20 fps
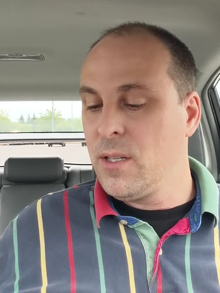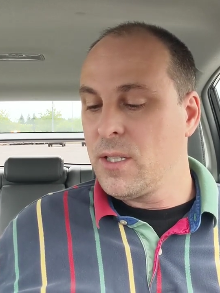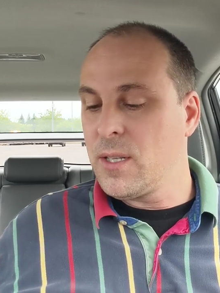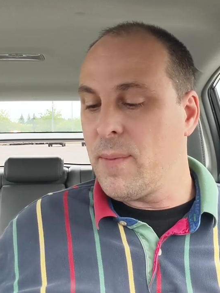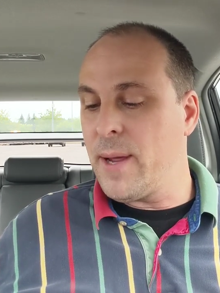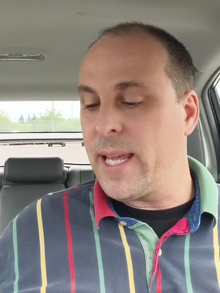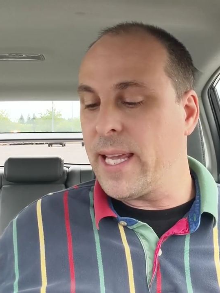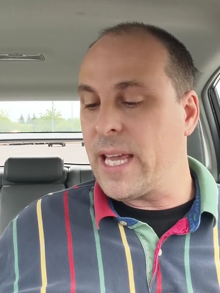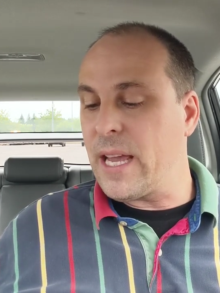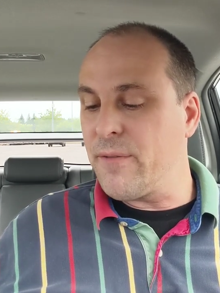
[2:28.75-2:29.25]

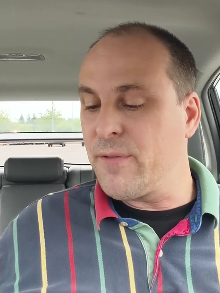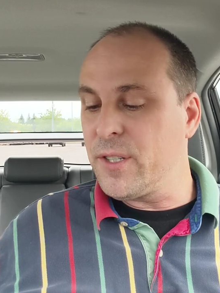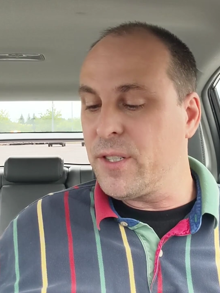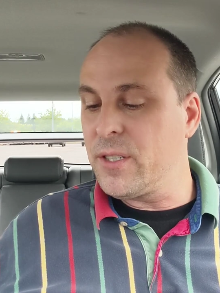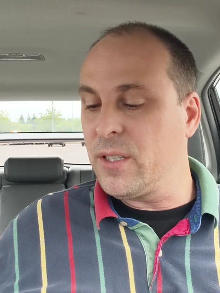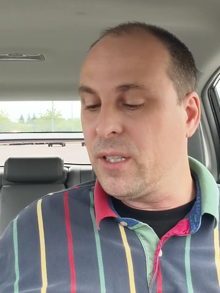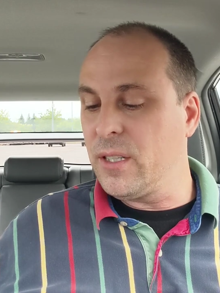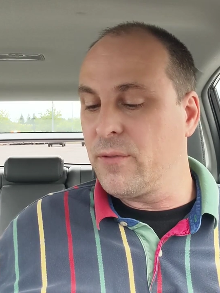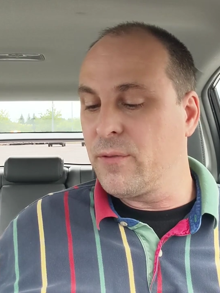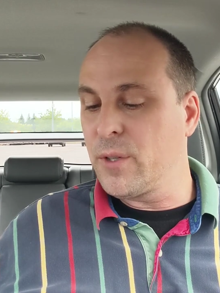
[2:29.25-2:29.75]
to make every
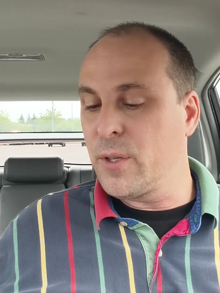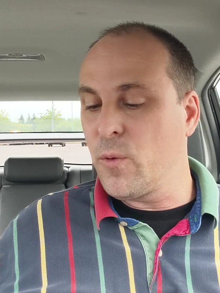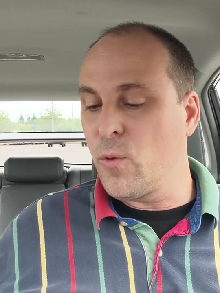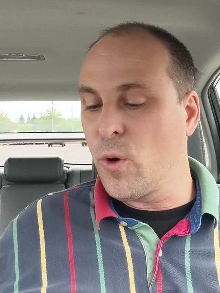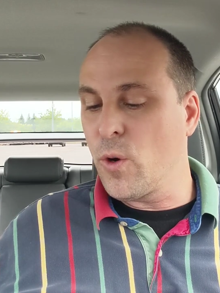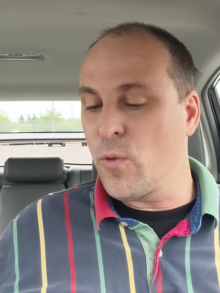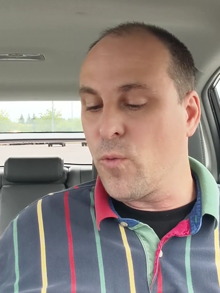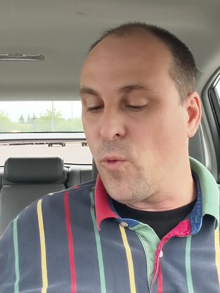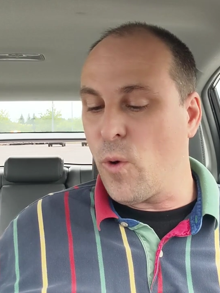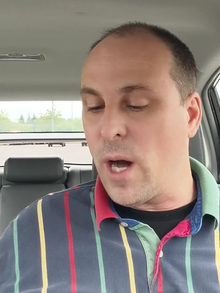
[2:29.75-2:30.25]
delivery
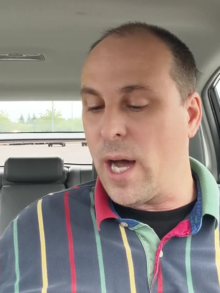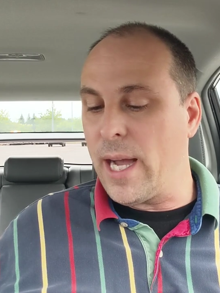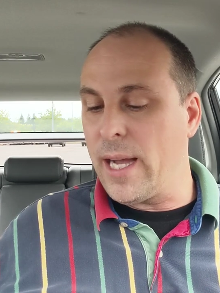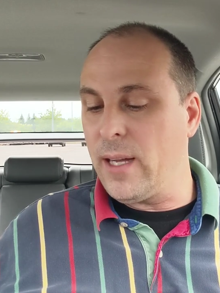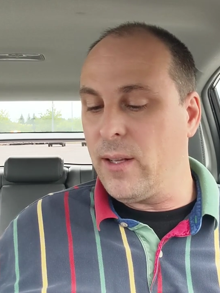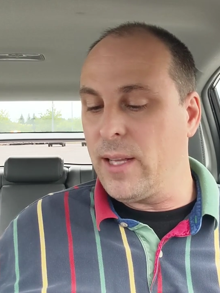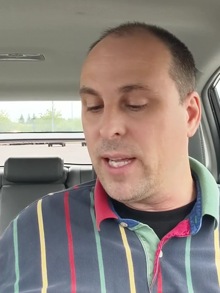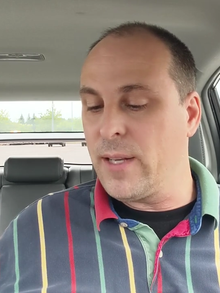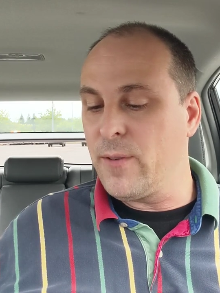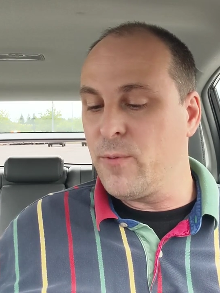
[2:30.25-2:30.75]

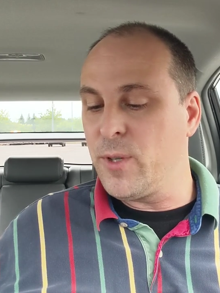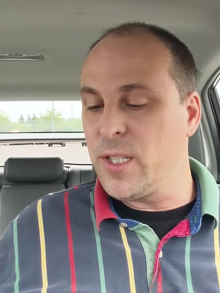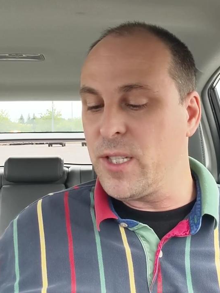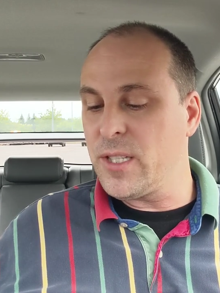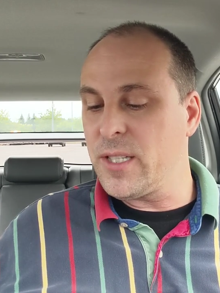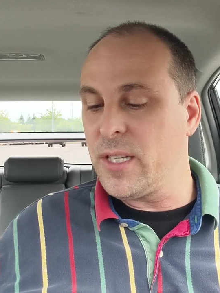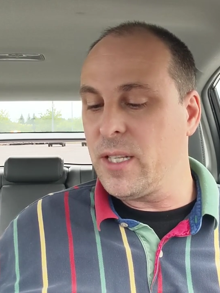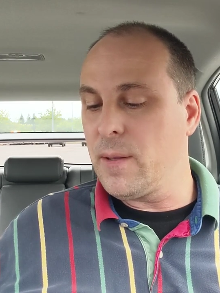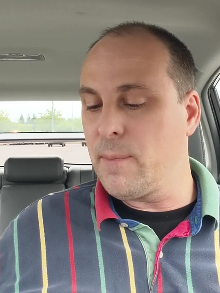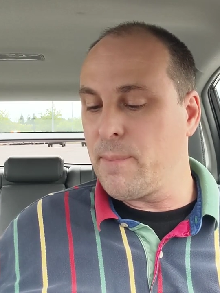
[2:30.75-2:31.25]
worthwhile, and will
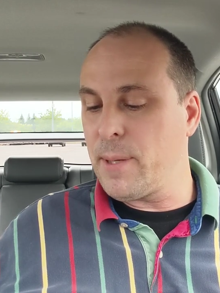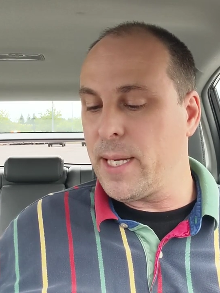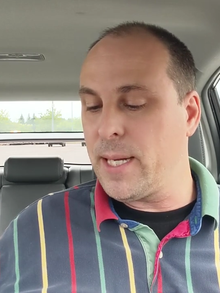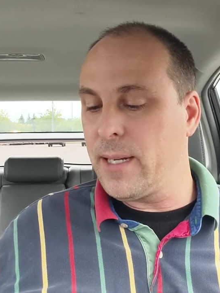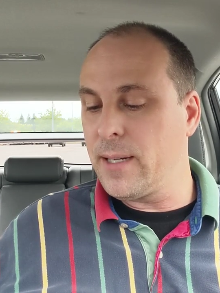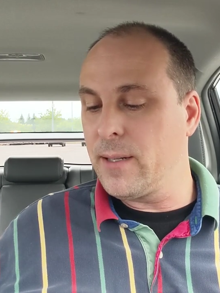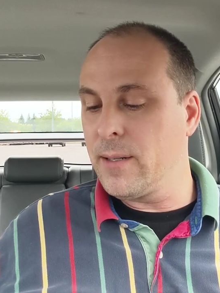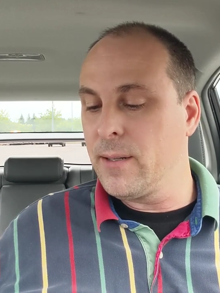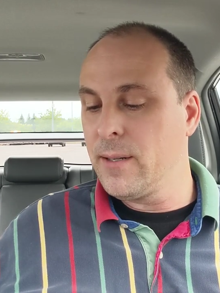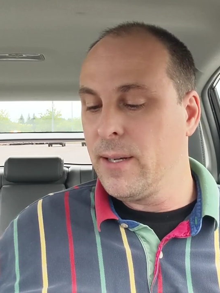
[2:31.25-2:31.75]
still
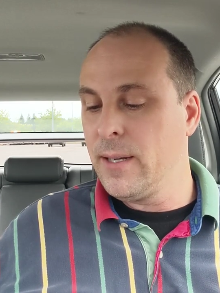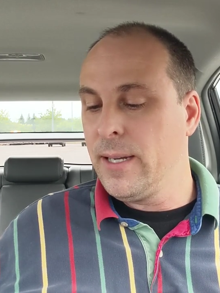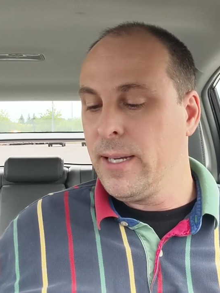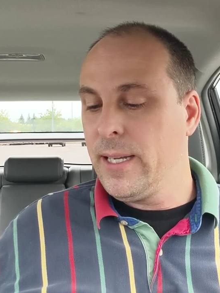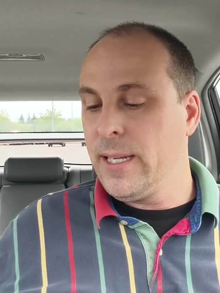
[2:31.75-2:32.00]
appear